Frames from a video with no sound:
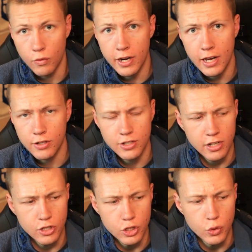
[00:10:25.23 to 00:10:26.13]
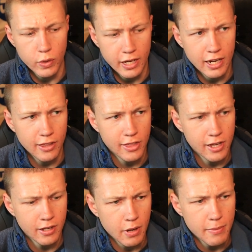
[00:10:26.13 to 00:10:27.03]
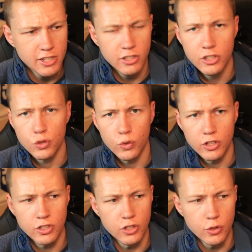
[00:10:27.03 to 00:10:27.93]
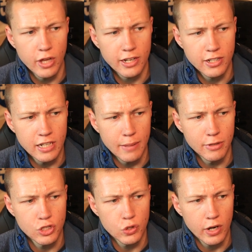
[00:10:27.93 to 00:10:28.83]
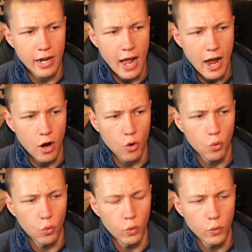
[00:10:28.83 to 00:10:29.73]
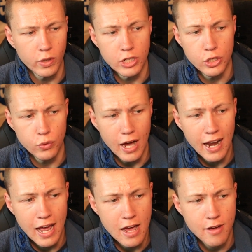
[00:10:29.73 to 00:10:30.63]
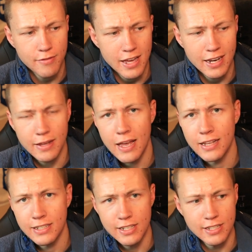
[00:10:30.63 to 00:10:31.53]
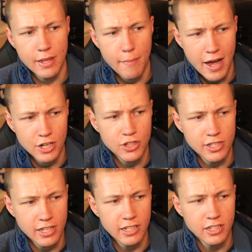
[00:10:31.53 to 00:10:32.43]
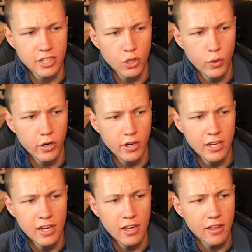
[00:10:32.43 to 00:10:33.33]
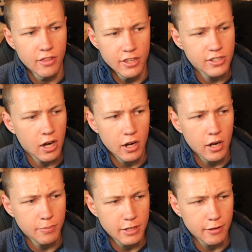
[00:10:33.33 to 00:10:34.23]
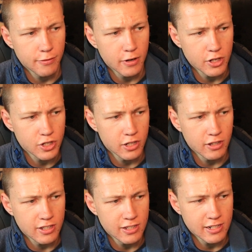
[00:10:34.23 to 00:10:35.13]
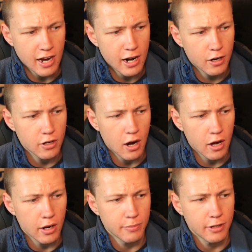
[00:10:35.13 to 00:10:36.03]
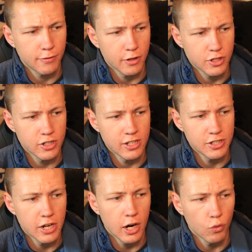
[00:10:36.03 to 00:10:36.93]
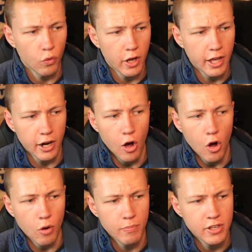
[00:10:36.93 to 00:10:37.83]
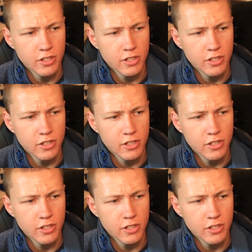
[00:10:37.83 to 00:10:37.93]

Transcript: Right now it's not doing anything, but I basically just wanted to do that to demonstrate how when we do not have any entities that match this entity query, this onUpdate function, this entire onUpdate function does not run at all.